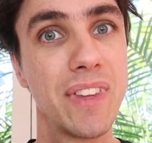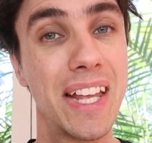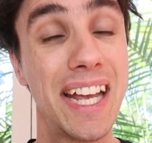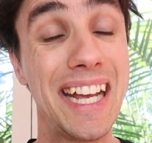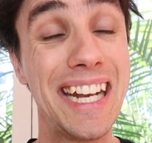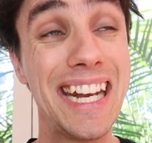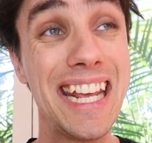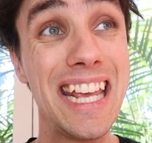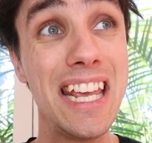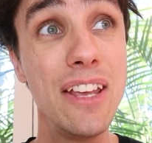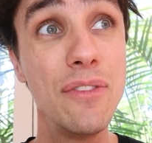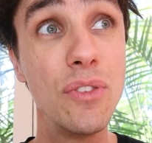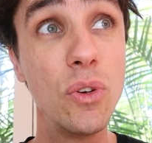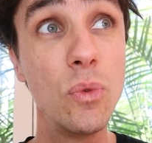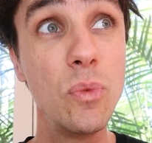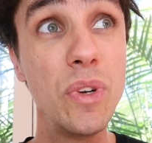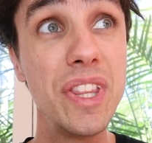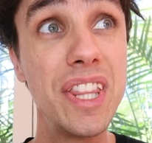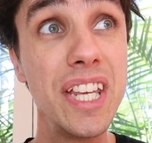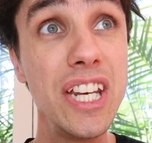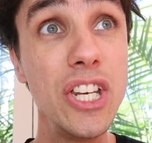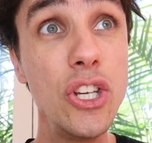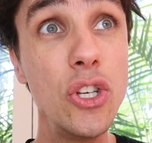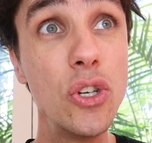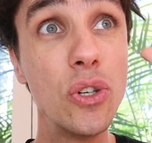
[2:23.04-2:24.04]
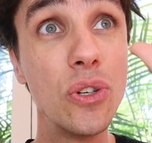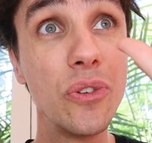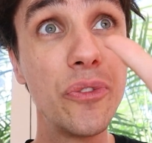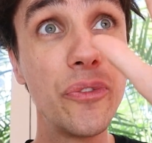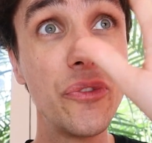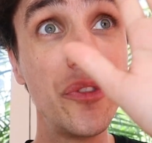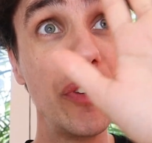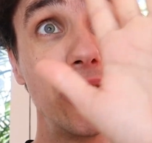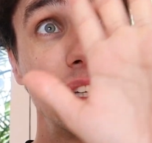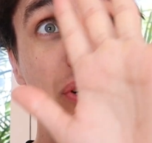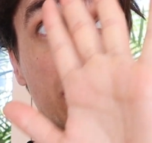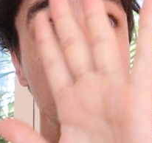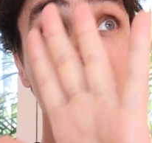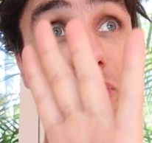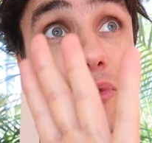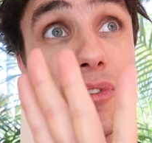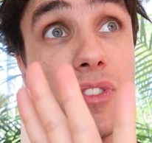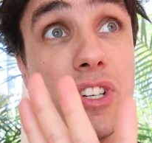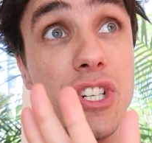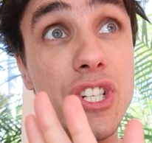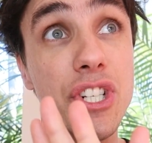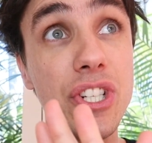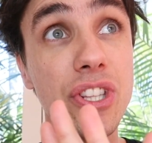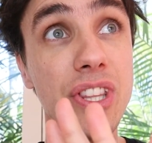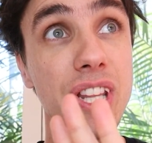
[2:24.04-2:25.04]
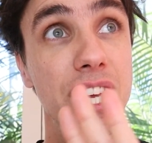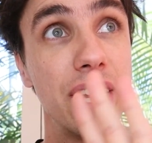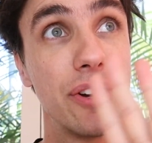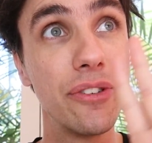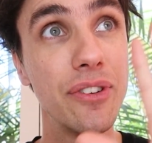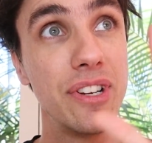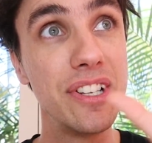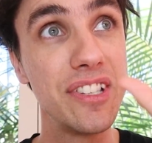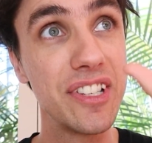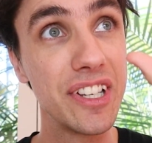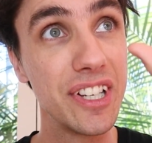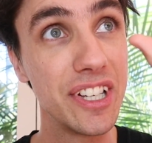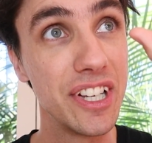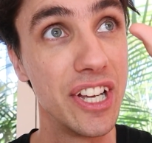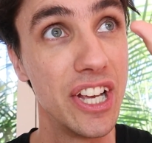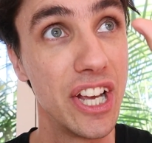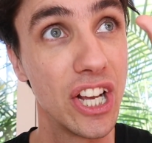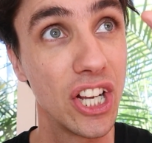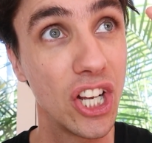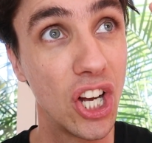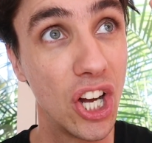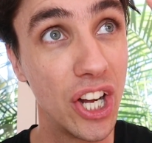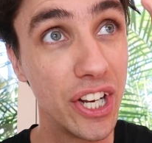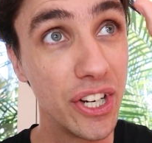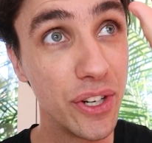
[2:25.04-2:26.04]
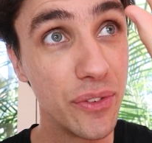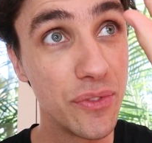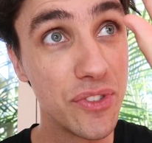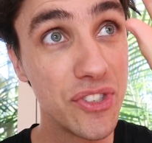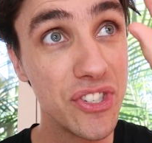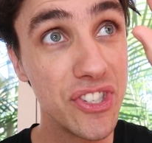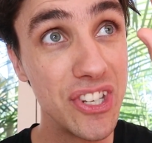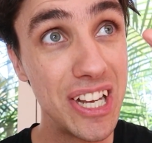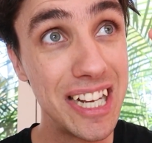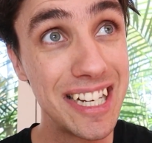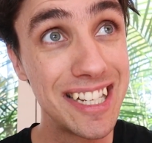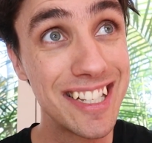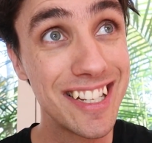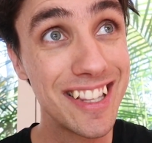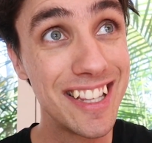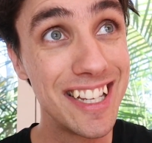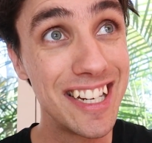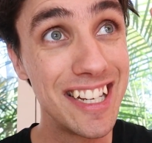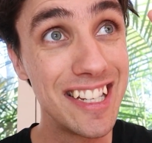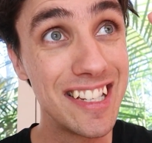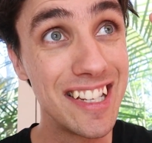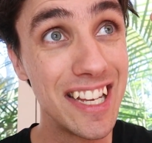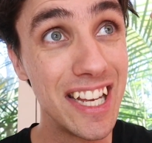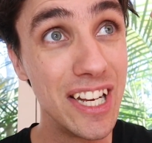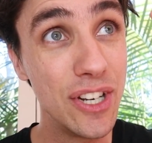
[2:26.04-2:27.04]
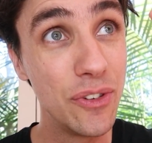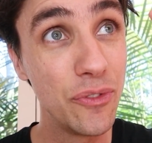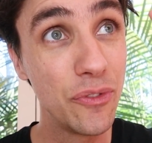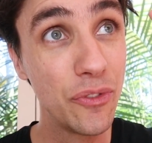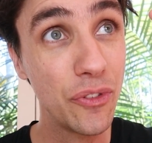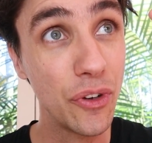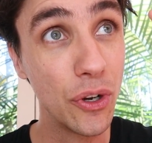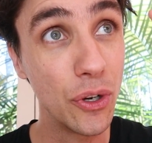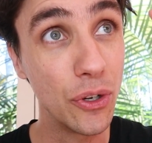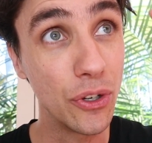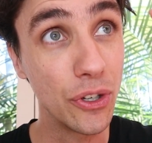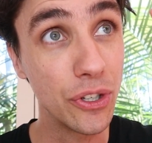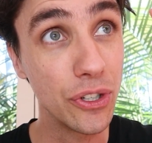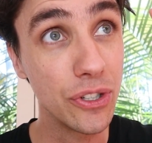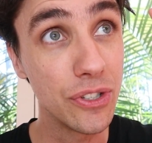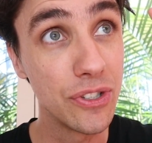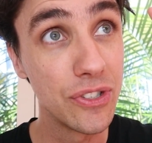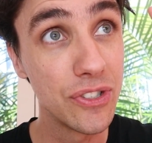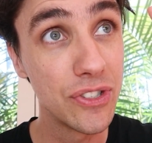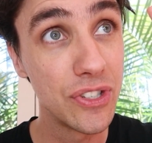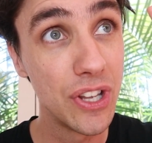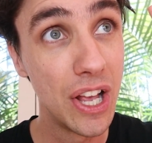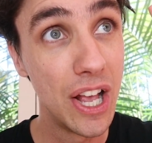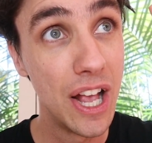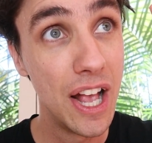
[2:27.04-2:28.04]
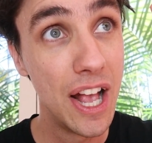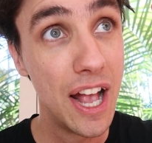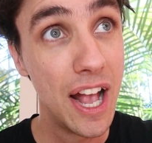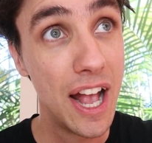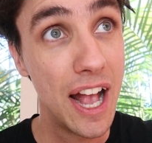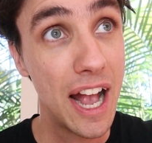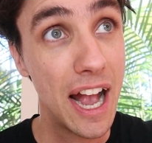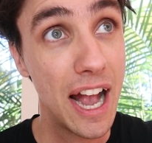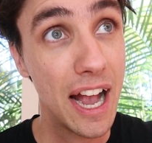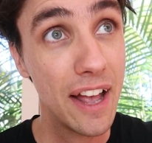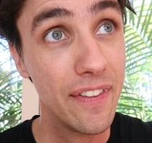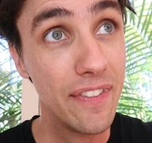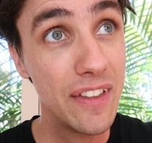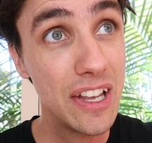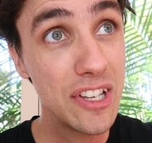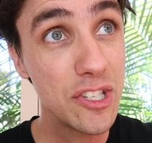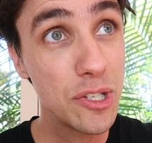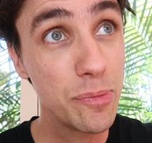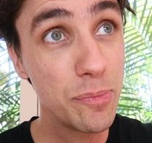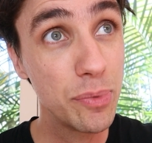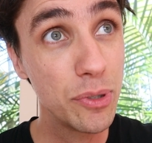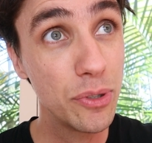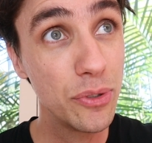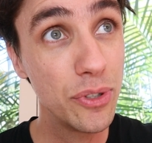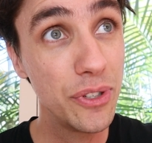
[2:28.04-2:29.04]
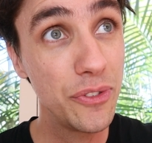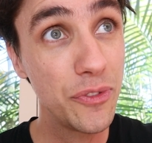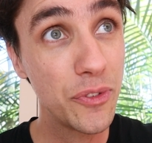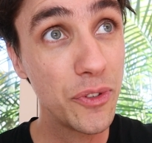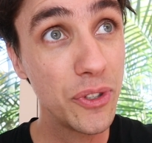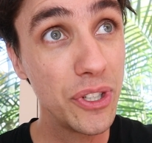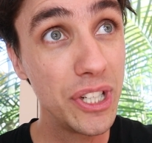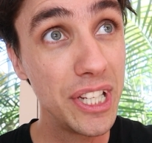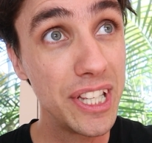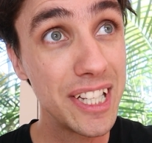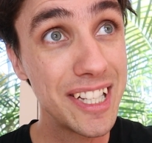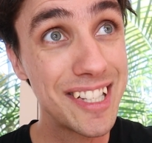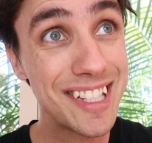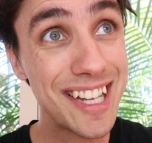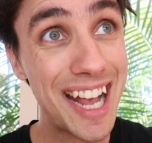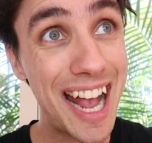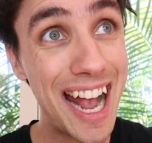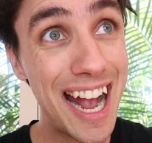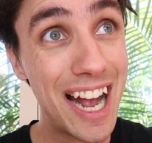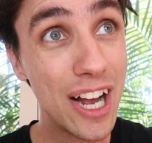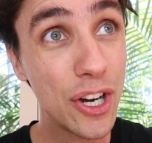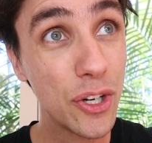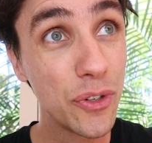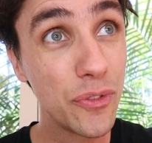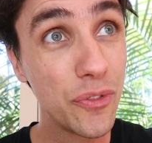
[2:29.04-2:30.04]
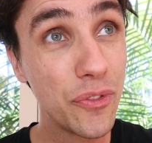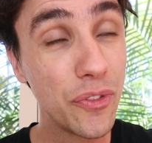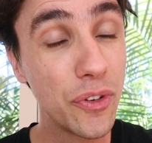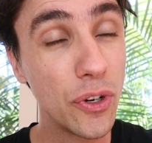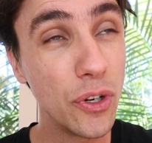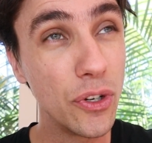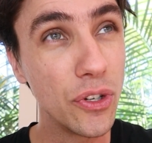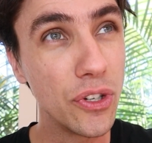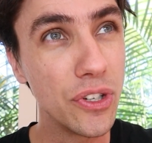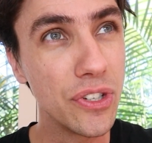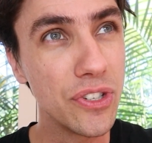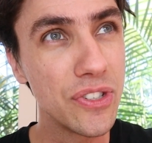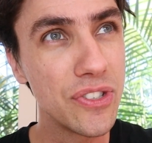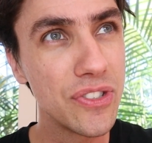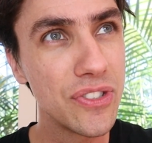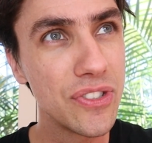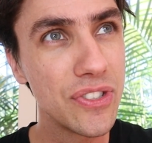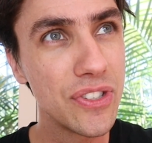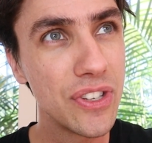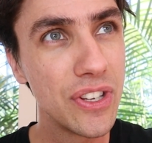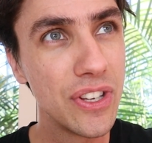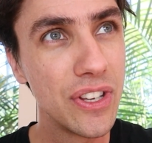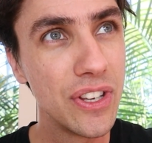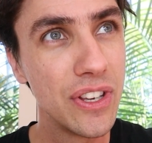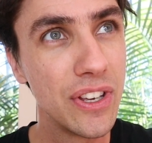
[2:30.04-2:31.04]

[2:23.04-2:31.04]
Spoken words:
And even within your field of vision, there is a kind of center that is in focus, and there's a periphery that's out of focus.